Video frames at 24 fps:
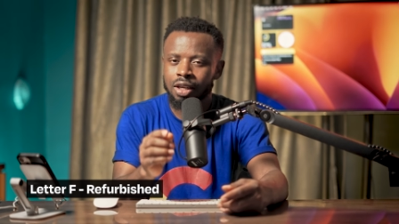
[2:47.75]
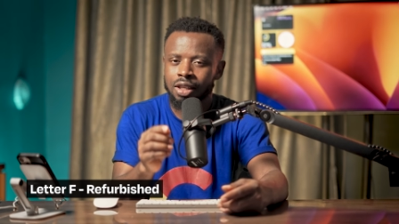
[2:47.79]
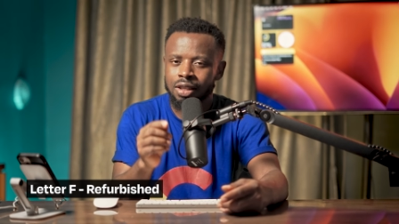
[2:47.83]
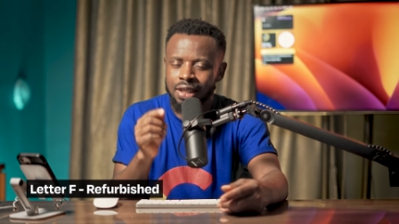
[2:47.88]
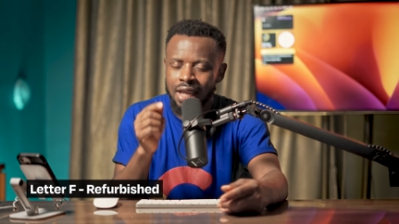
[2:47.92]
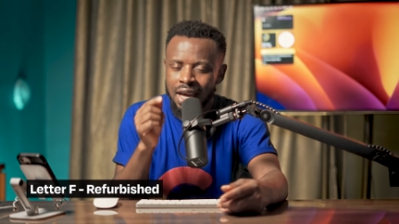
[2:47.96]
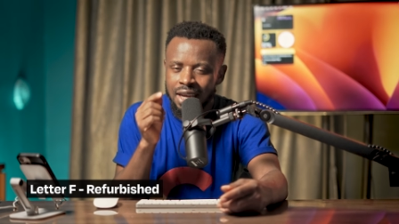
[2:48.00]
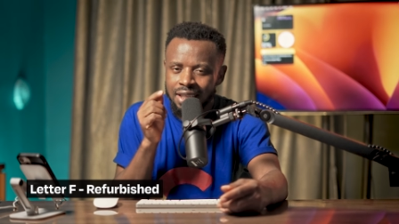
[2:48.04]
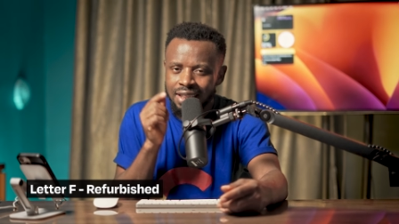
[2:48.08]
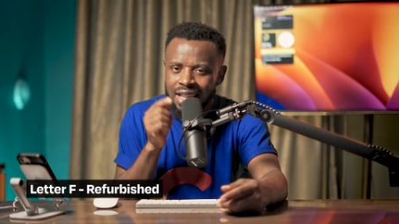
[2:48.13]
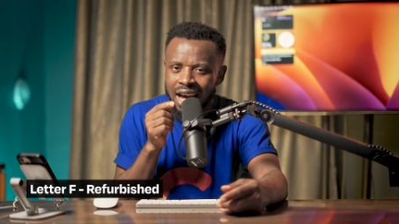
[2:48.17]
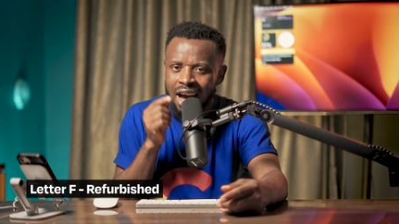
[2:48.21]

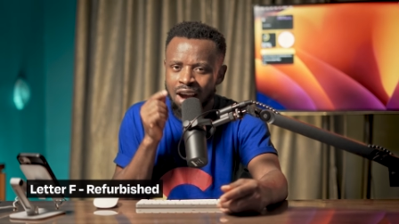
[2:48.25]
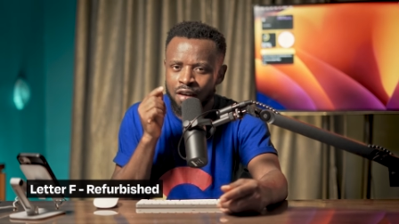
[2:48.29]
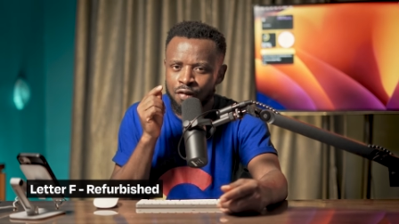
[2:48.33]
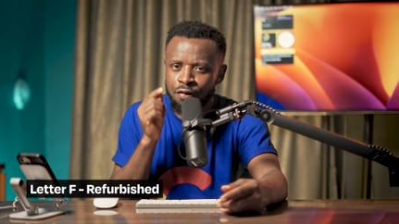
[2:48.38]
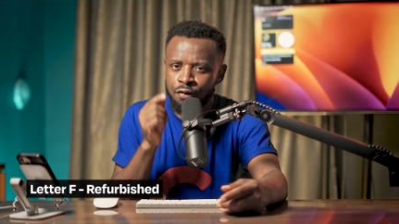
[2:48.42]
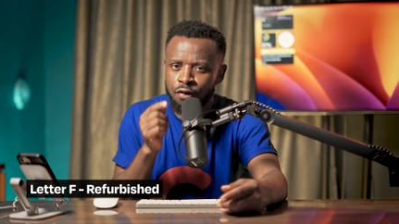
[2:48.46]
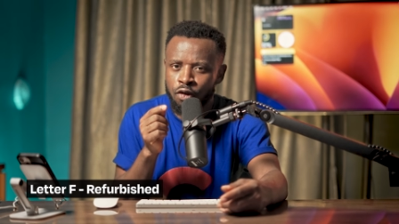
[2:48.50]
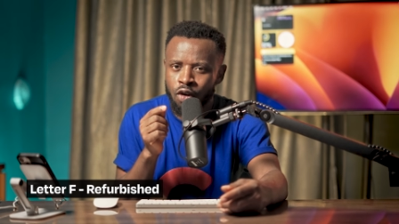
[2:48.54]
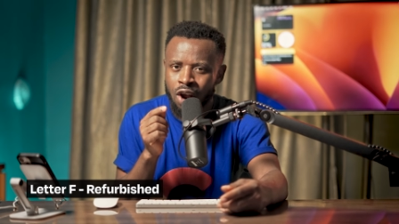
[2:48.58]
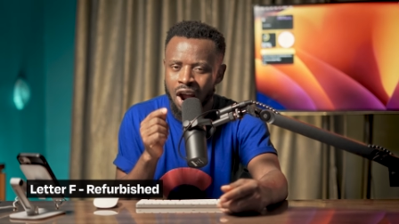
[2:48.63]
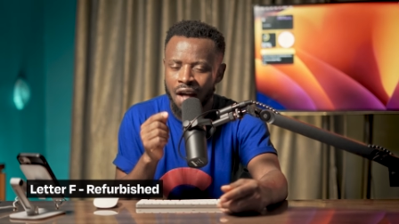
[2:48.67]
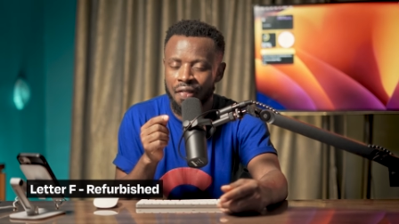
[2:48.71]
Then that
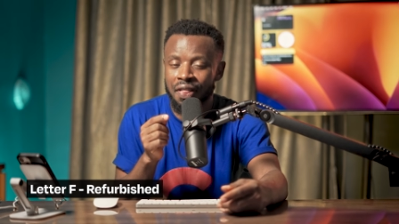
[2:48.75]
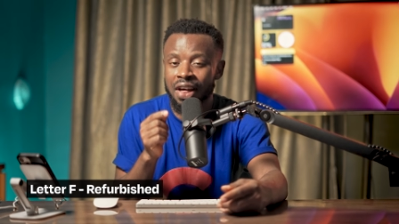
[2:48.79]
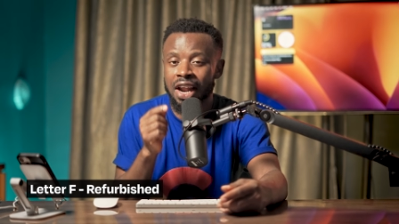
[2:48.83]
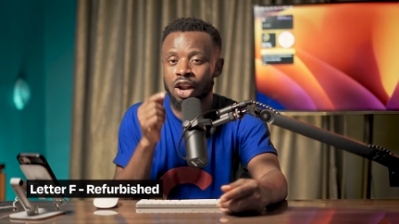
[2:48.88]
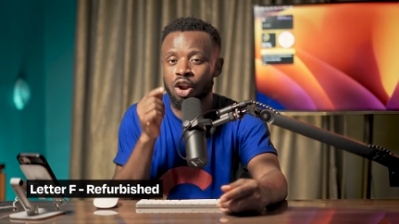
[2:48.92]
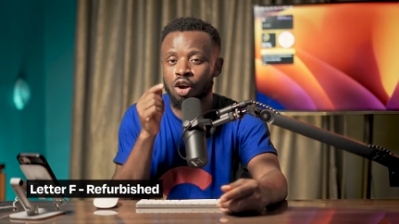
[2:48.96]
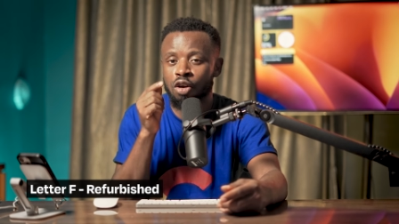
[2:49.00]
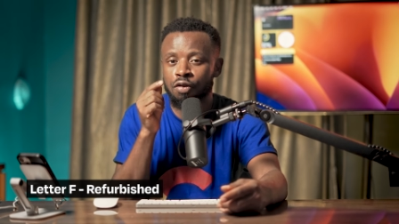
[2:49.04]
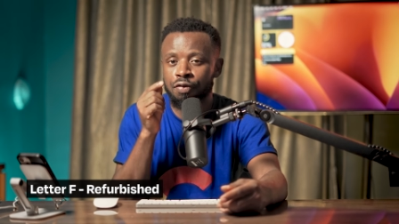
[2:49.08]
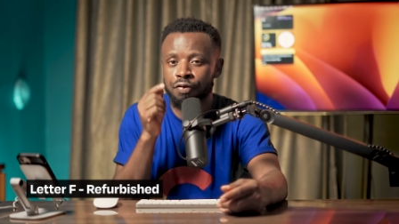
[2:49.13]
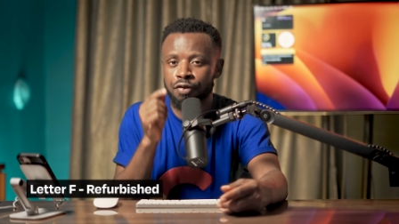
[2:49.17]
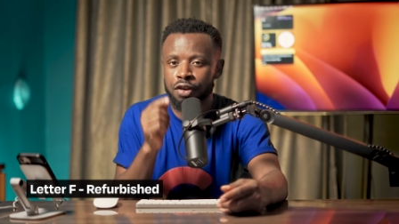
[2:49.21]
phone, after they
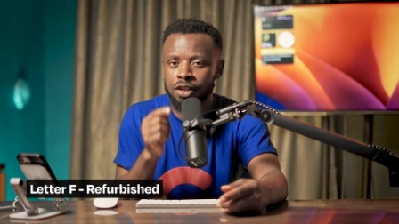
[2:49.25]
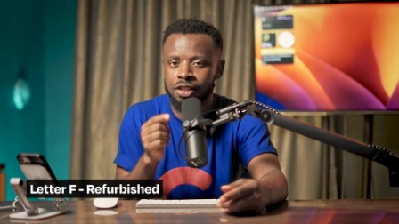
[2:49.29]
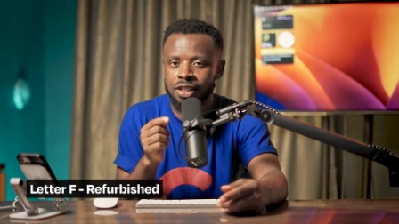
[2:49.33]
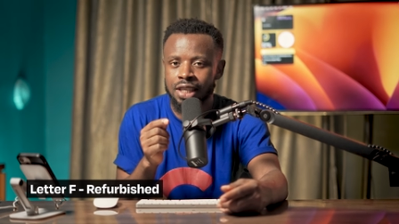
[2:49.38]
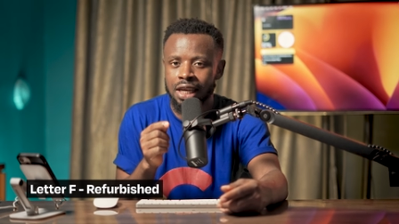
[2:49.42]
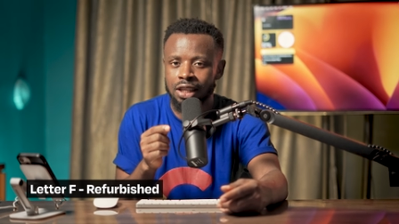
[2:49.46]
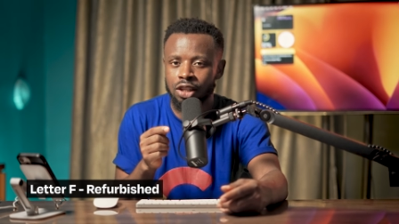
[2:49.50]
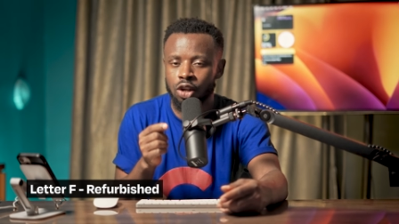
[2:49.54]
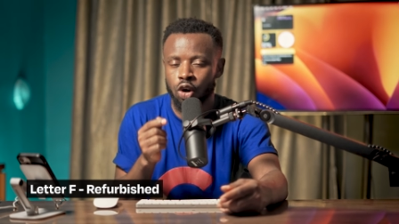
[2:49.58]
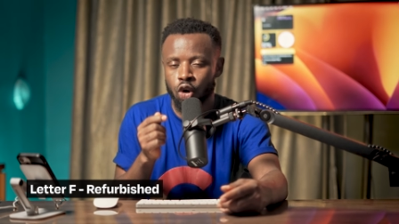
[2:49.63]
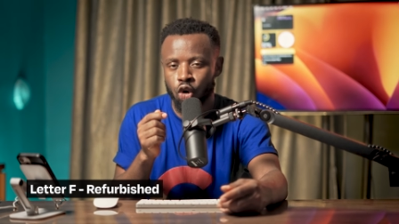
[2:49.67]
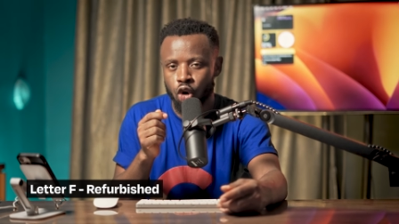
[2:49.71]
don't fix
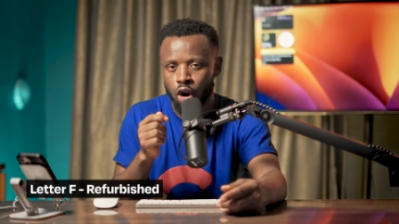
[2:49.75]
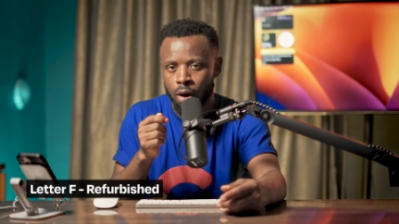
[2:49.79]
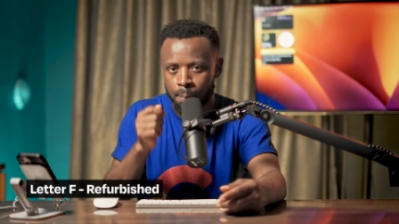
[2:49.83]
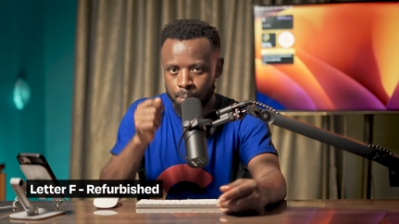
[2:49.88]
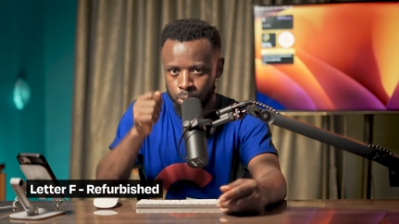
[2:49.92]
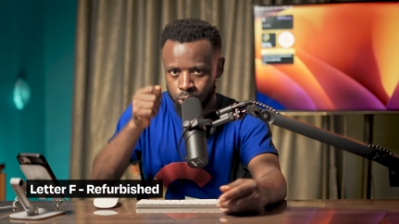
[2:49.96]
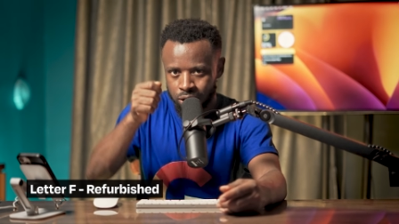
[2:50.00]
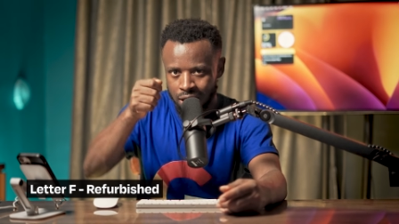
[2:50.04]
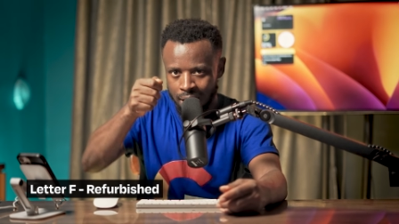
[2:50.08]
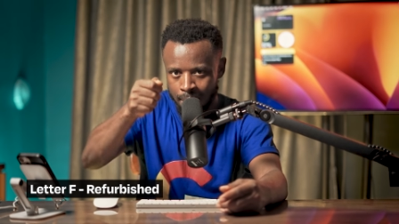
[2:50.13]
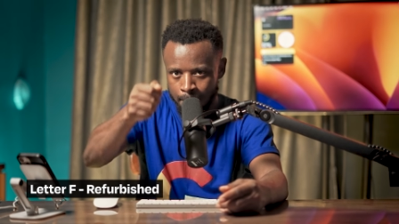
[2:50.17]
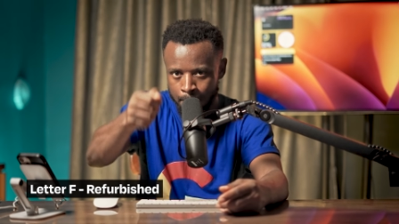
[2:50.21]
them, they'll come
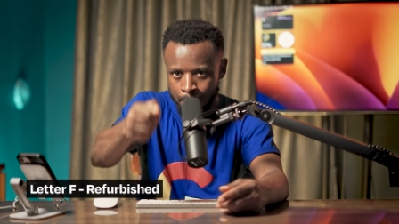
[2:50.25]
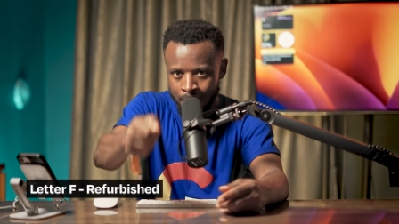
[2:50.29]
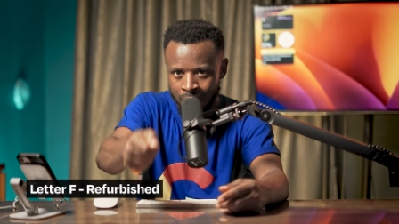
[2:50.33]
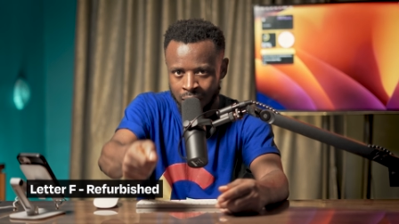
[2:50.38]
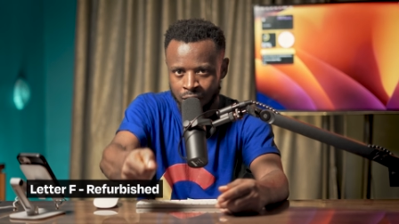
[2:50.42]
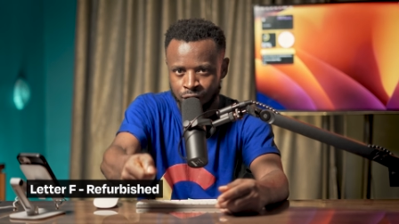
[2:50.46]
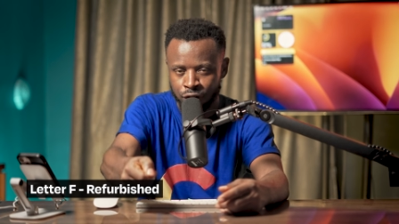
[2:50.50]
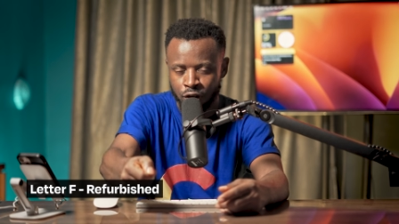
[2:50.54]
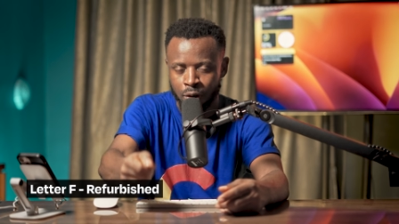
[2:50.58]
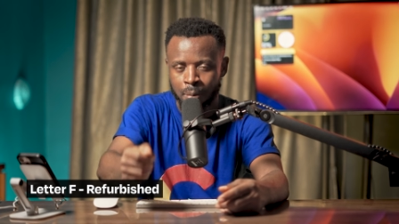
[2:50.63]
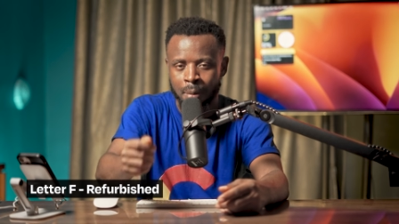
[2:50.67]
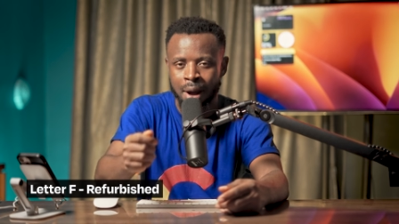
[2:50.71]
put them
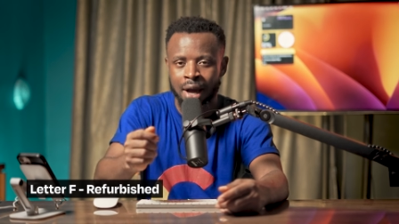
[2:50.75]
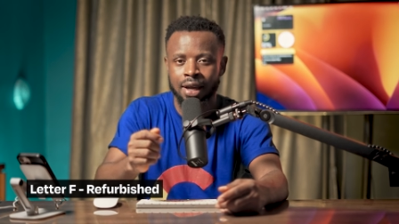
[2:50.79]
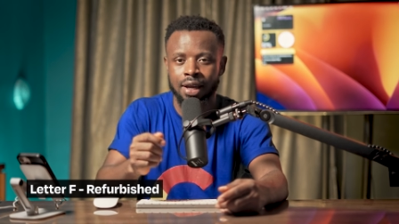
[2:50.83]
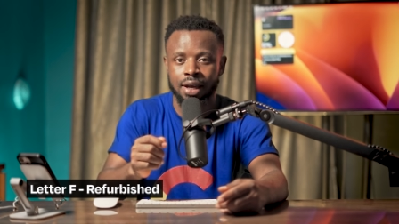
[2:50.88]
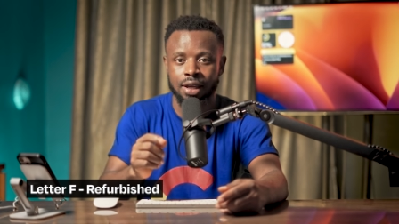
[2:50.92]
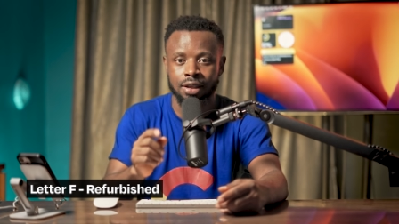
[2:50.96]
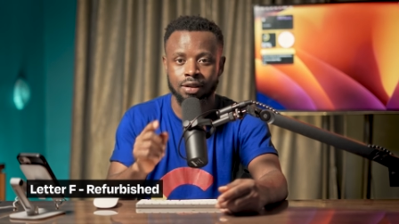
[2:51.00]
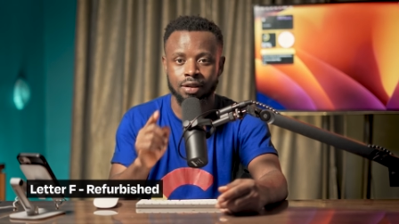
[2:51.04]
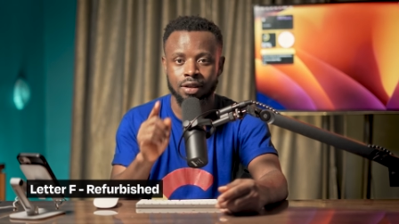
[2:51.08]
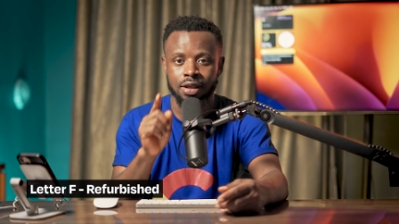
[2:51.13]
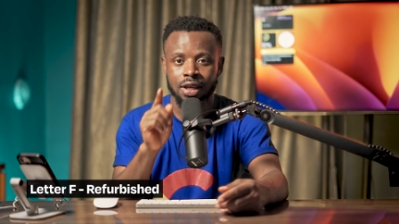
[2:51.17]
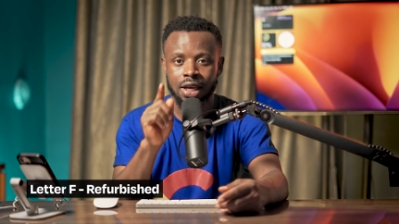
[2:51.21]
back for
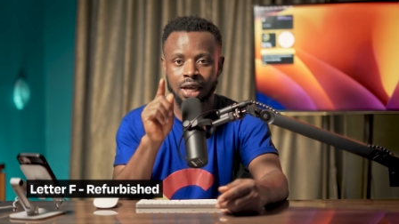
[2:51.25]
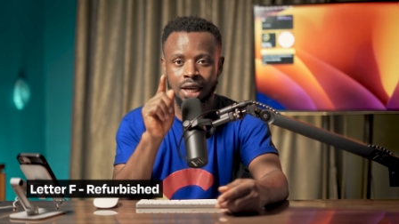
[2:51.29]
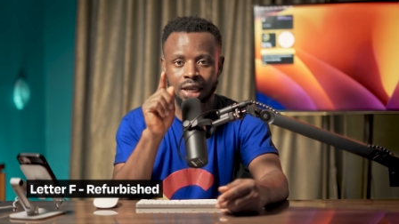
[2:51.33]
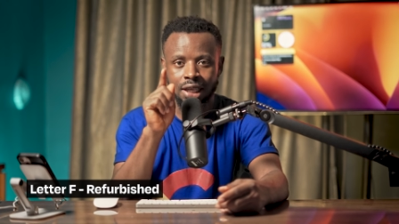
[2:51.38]
market.